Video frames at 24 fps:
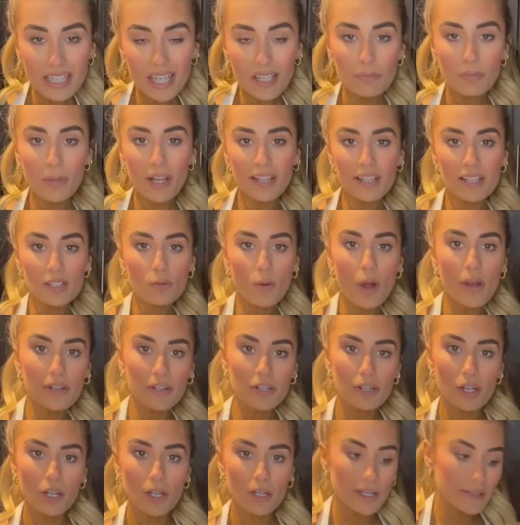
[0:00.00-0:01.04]
10 minutes while
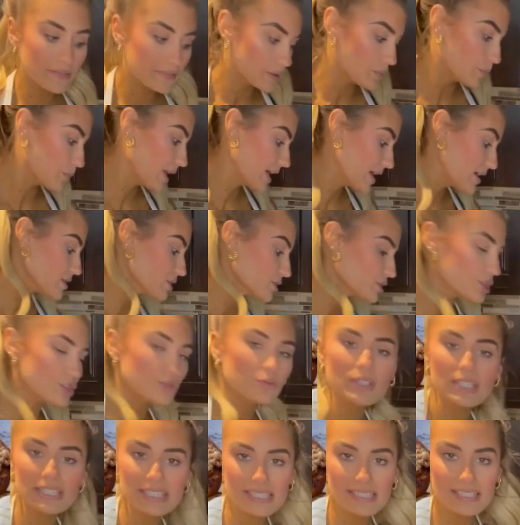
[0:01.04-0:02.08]
you're cooking the pears, you
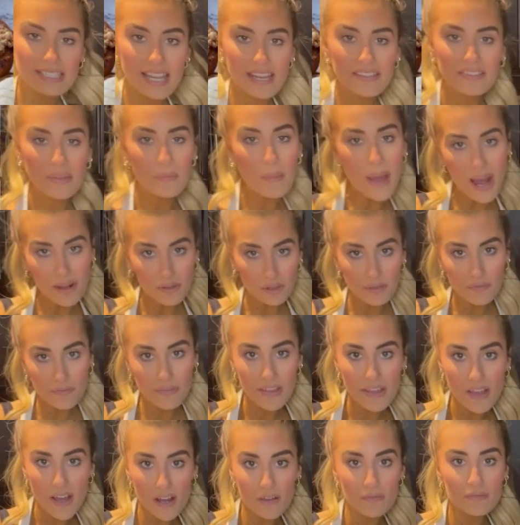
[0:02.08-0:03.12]
need to take them out of
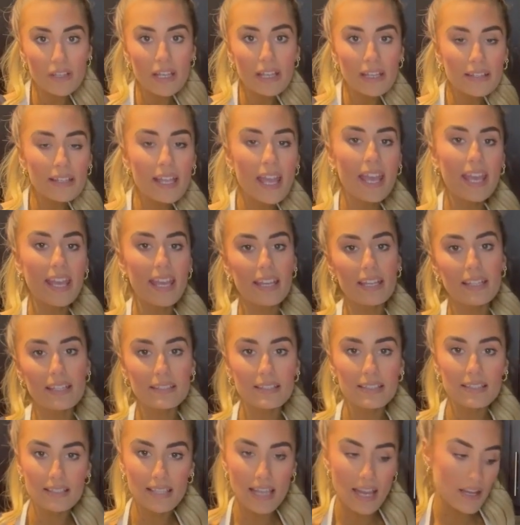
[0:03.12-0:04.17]
the oven
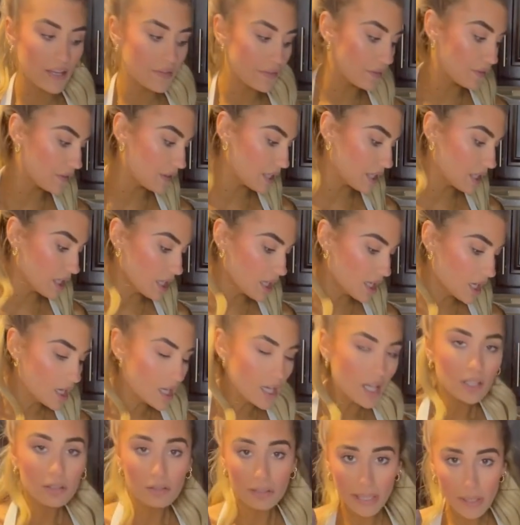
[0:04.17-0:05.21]
and take the
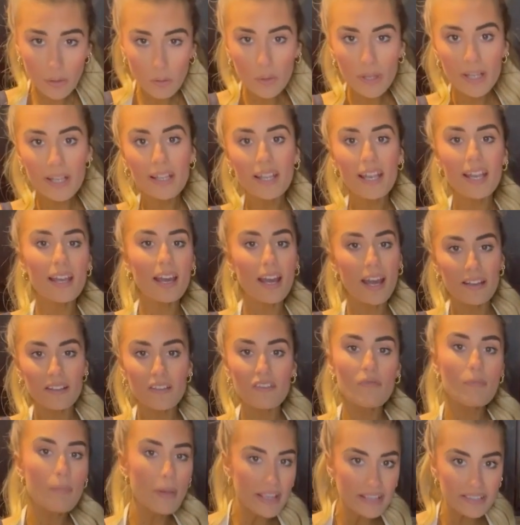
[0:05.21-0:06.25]
liquid and kind
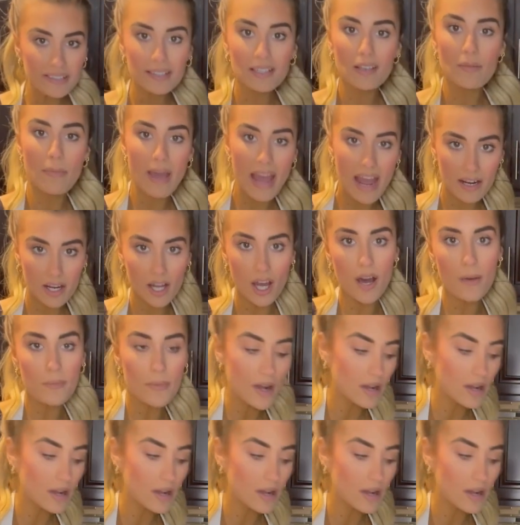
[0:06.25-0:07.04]
of baste it back up